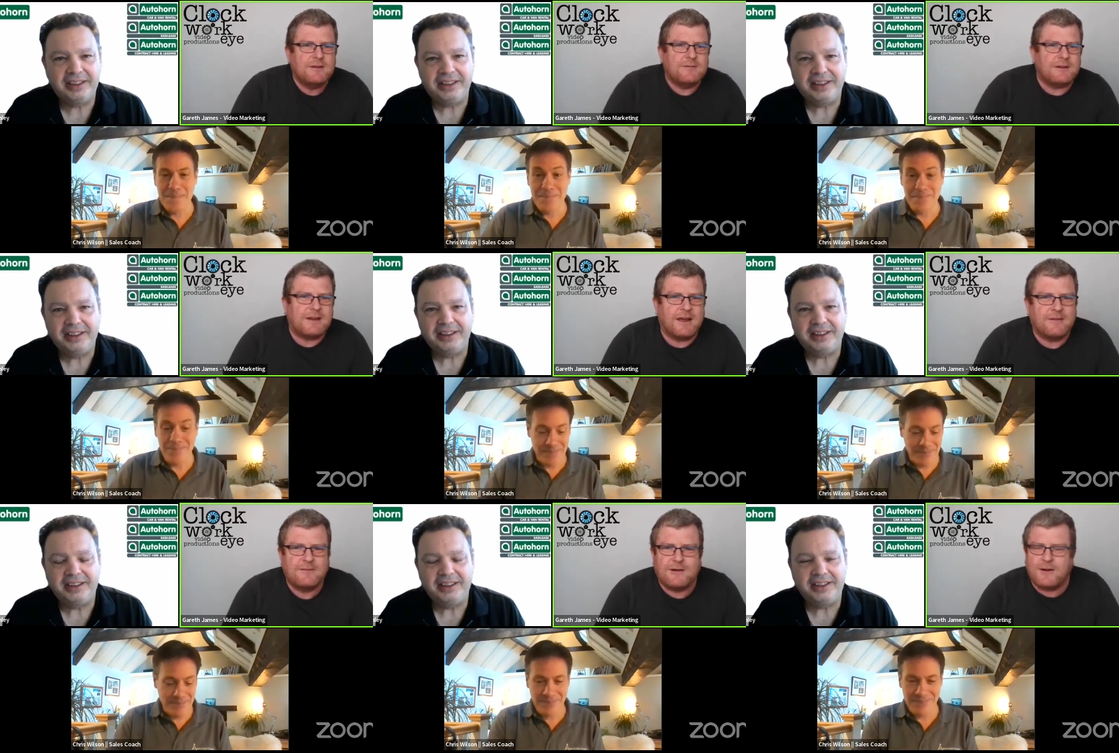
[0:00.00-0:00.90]
Speaker 1: But
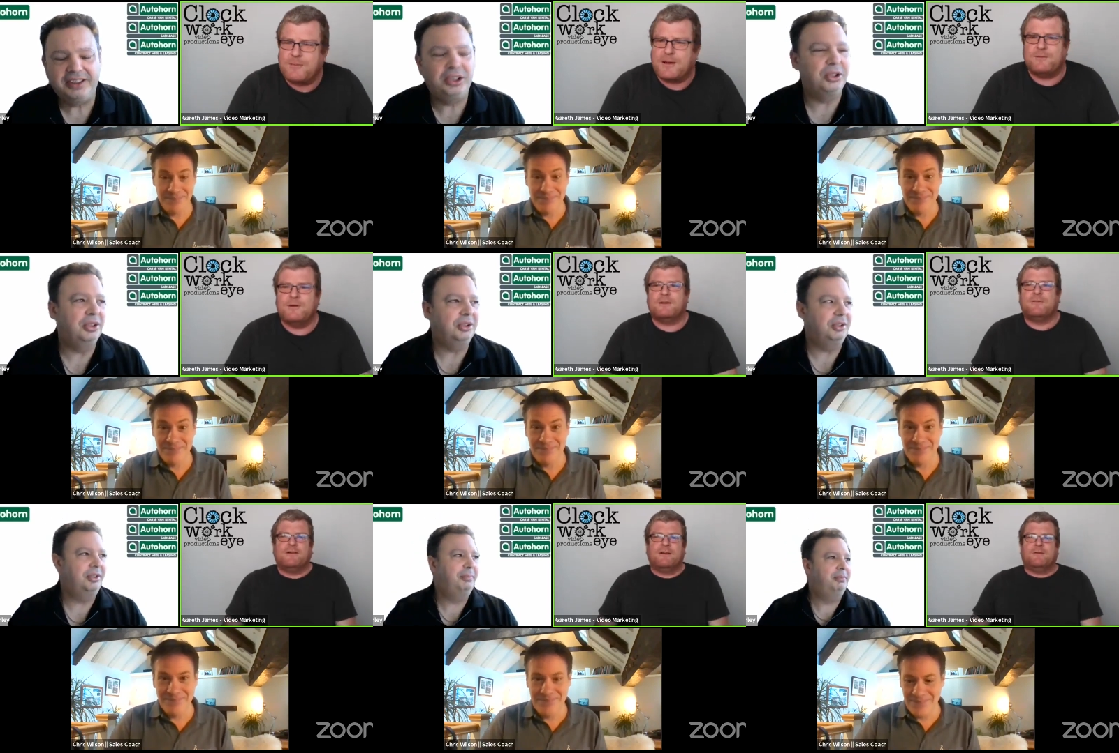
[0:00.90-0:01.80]
Yeah. Oh my word.
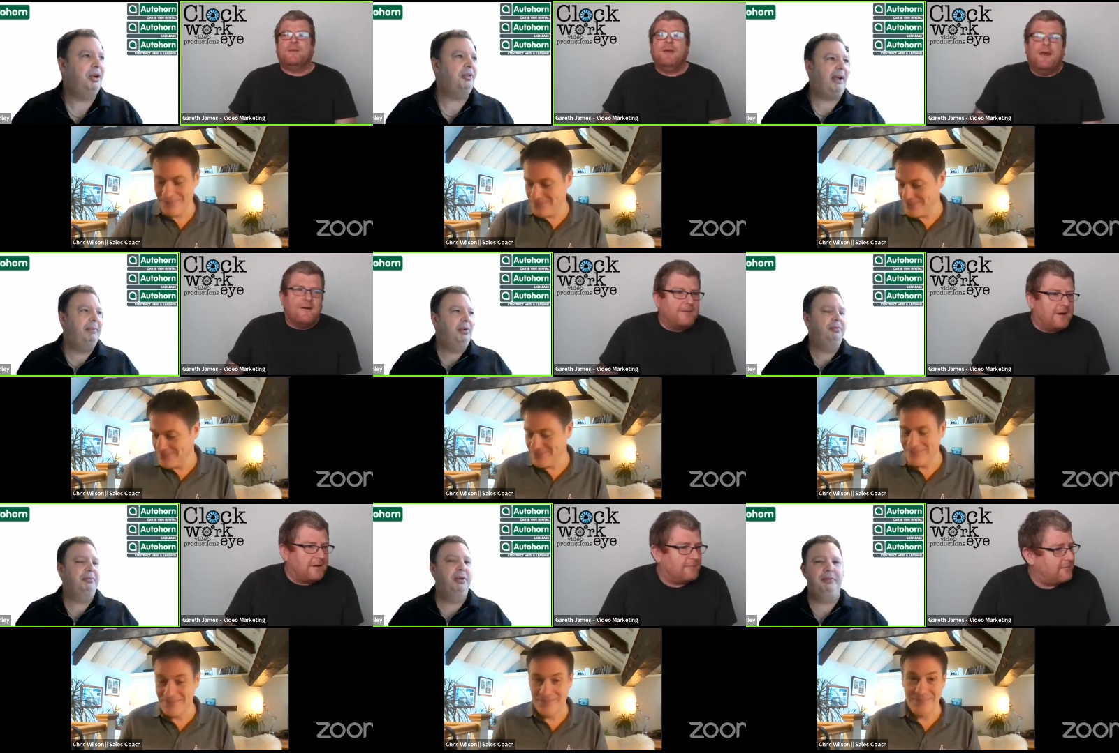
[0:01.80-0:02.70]
Right. Right. Move,
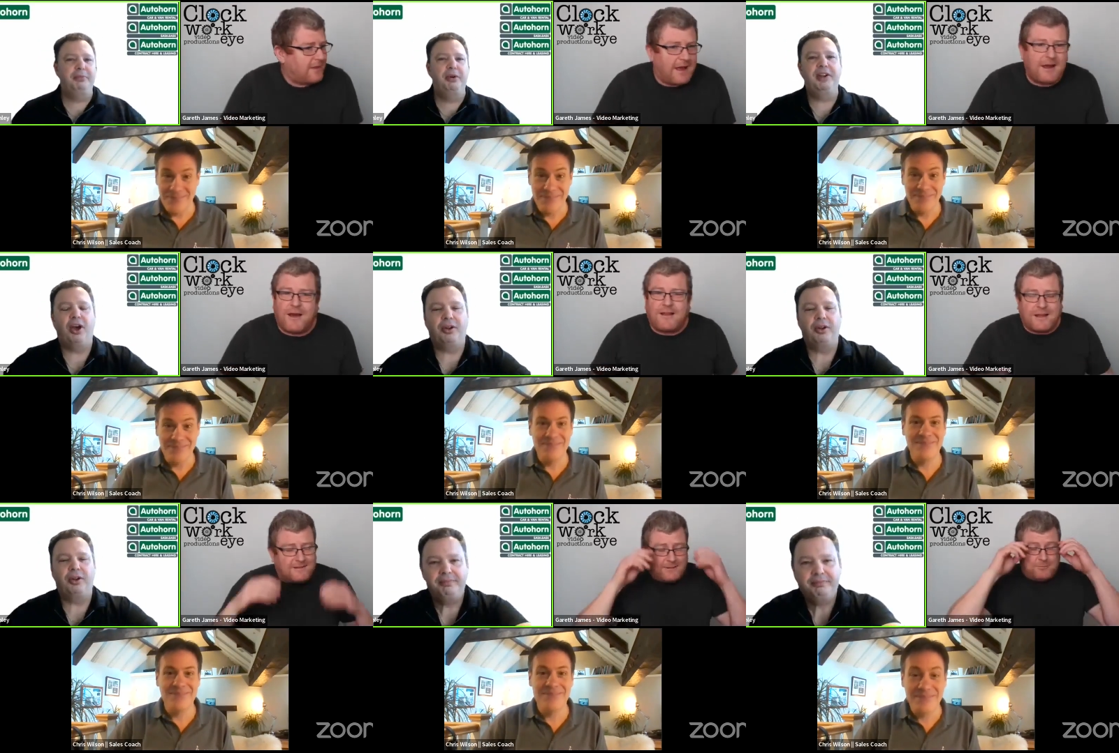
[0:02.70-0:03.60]
well, move, move. And,
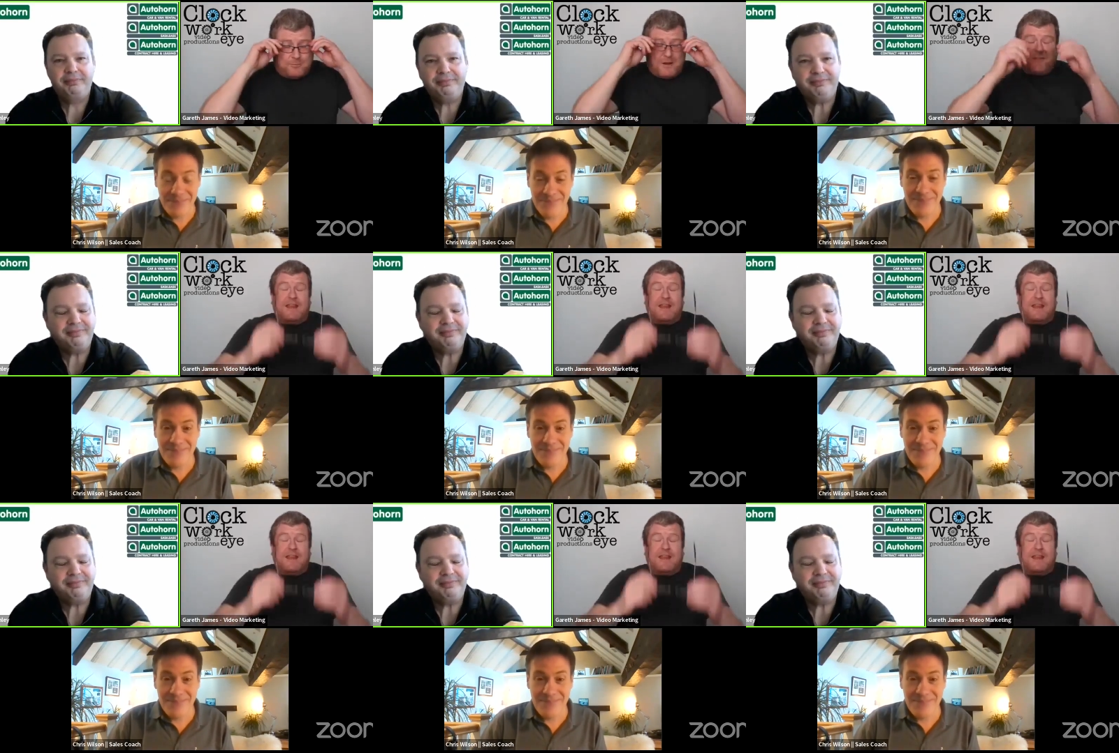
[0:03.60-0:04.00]
and, and,